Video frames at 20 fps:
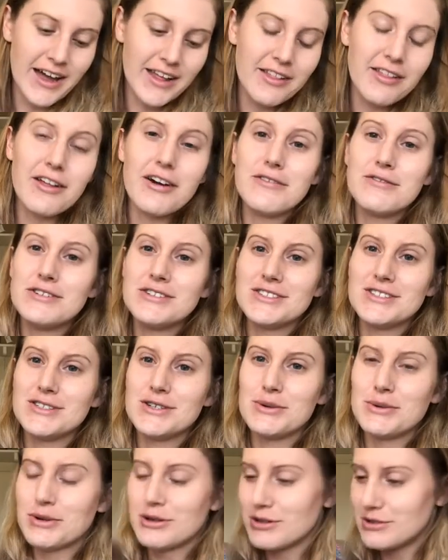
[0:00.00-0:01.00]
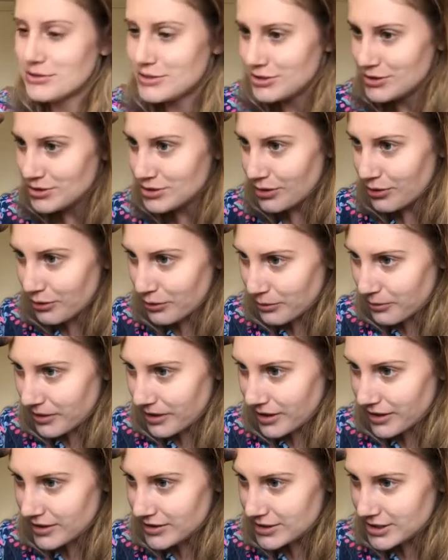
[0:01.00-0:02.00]
love Disney World so
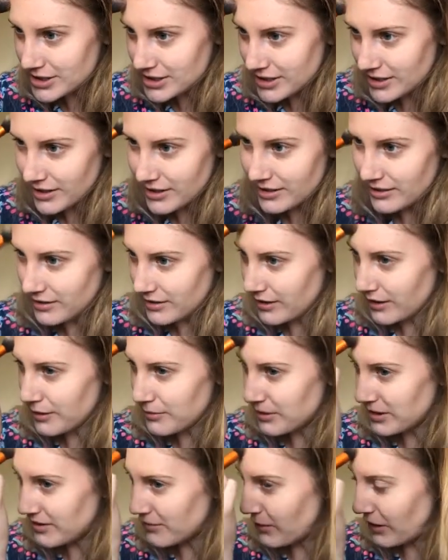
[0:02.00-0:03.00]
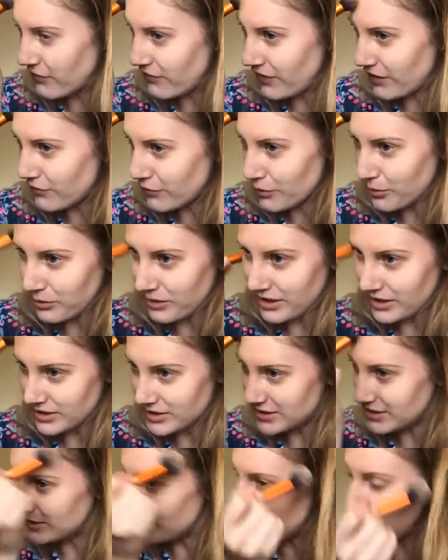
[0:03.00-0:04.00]
much. It's my favorite
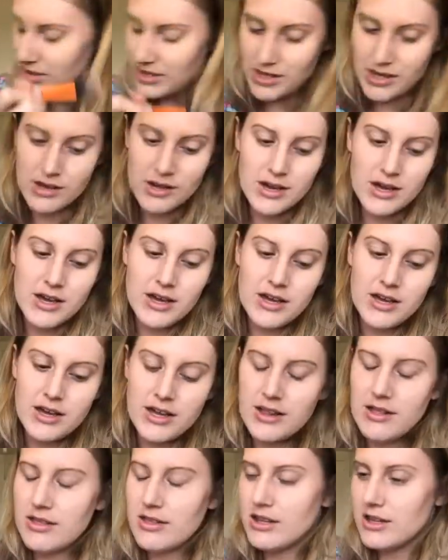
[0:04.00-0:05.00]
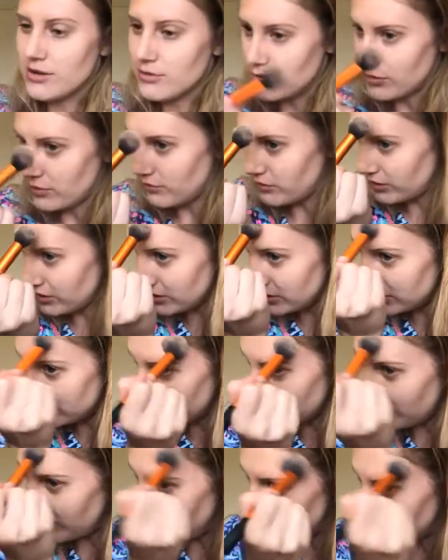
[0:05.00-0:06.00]
place to be in the universe,
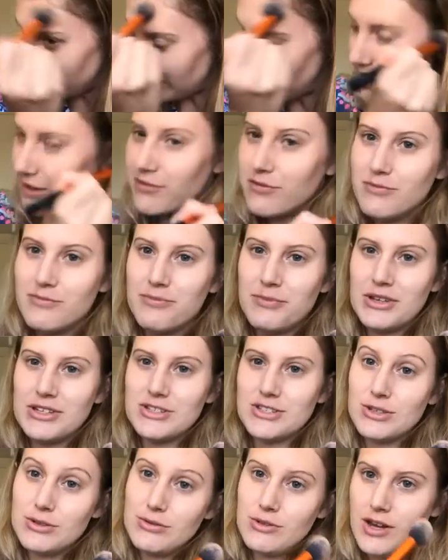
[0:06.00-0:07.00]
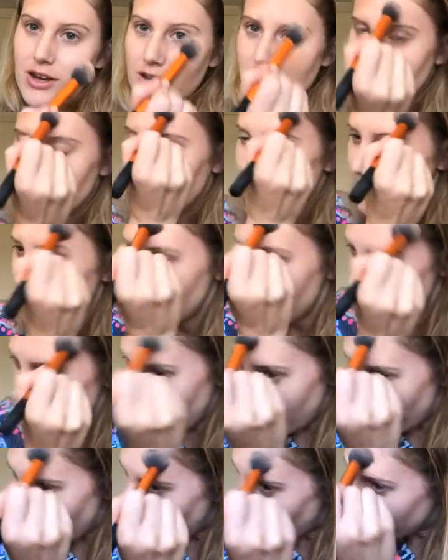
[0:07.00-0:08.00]
well, that I've been to yet.
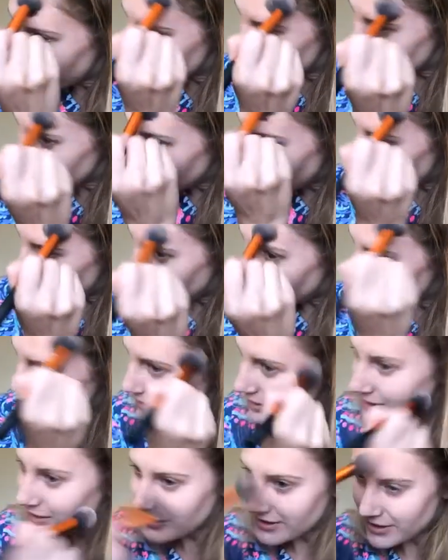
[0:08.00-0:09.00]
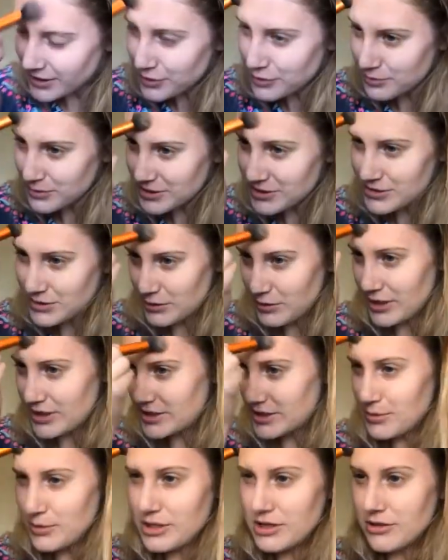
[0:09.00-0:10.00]
And it'll be so
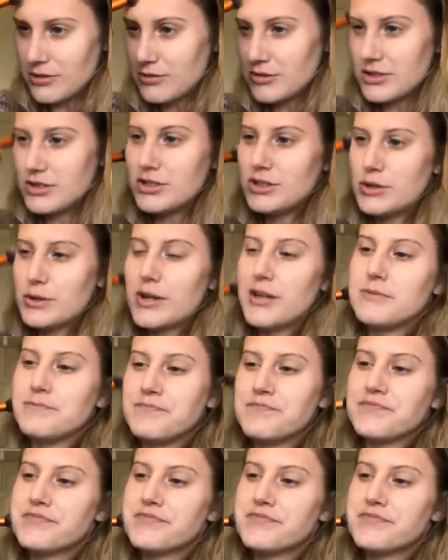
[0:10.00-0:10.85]
nice to be closer to it.